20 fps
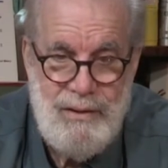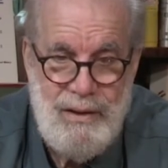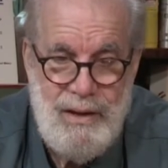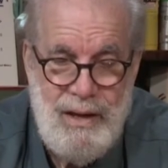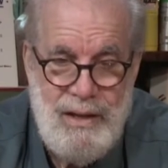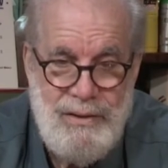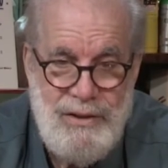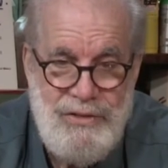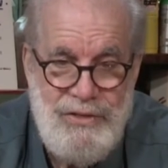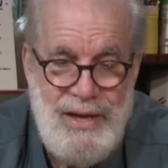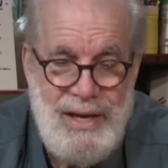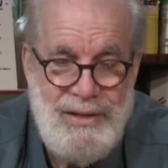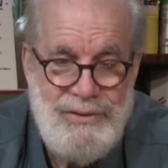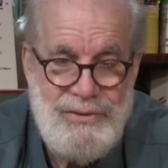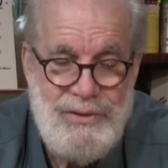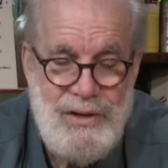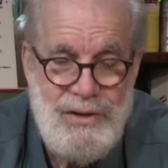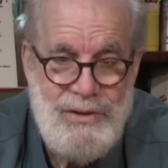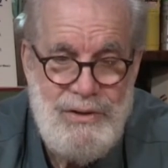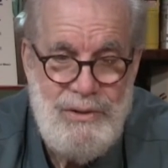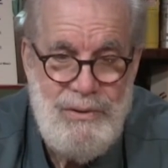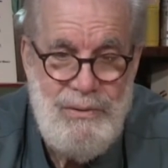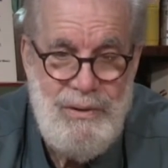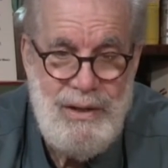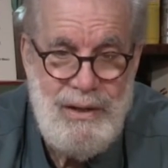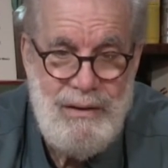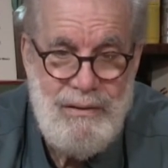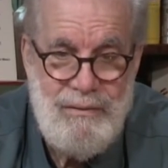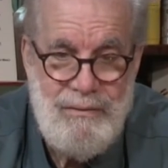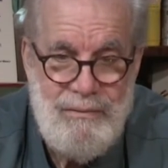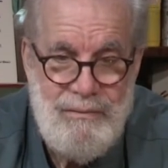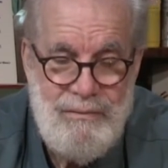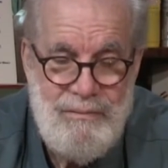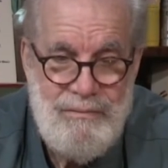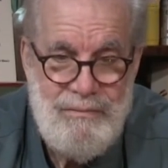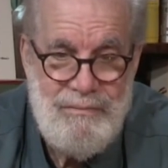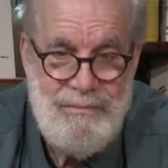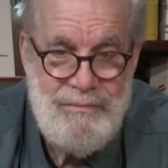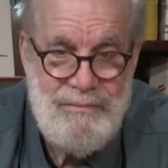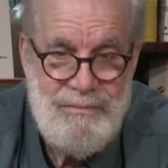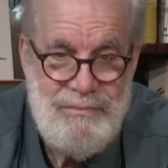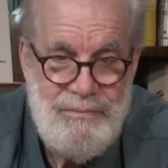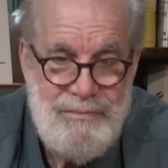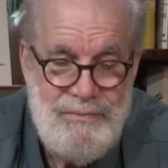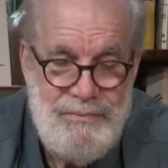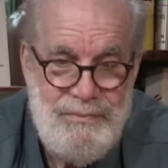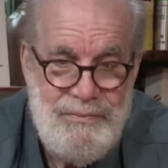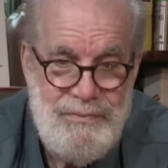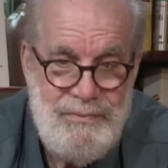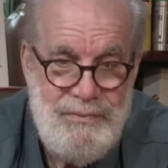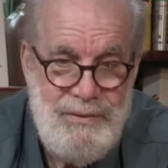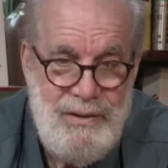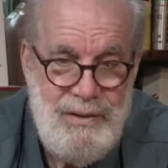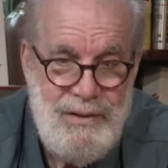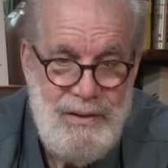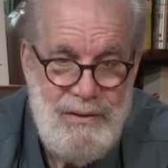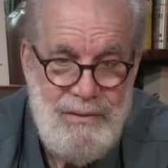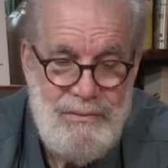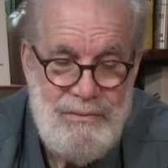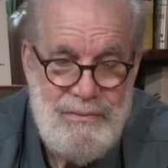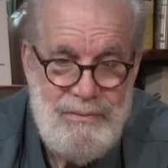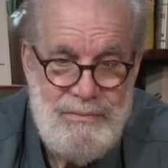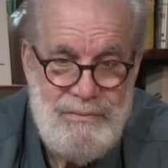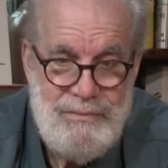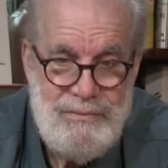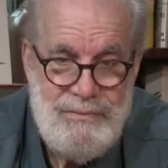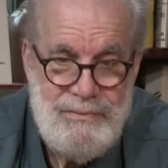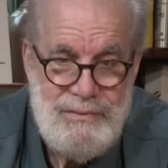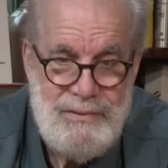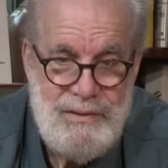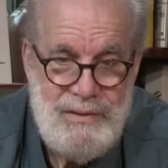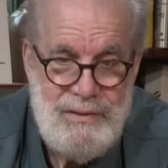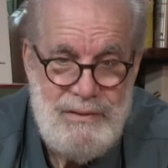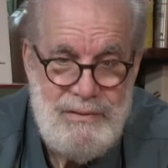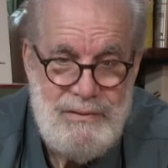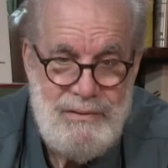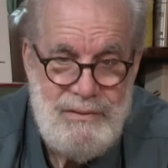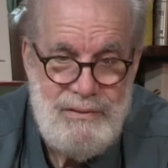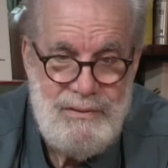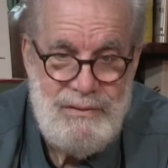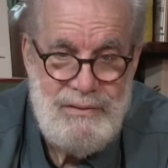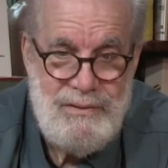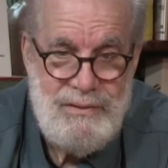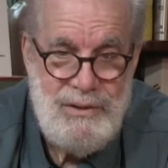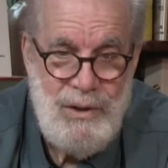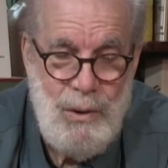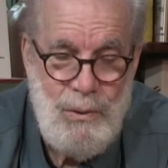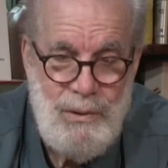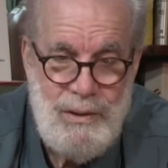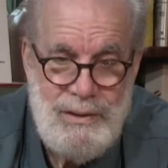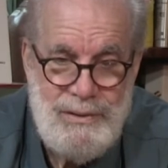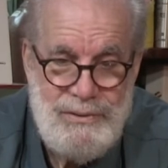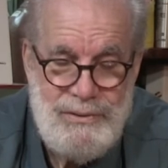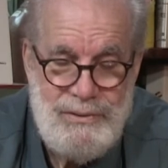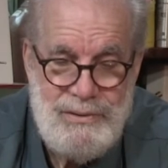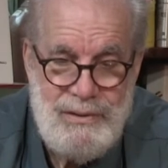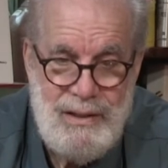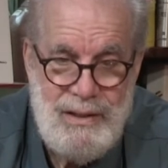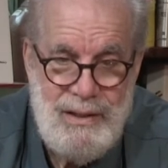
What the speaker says: And the things they're doing, you know, Nolan's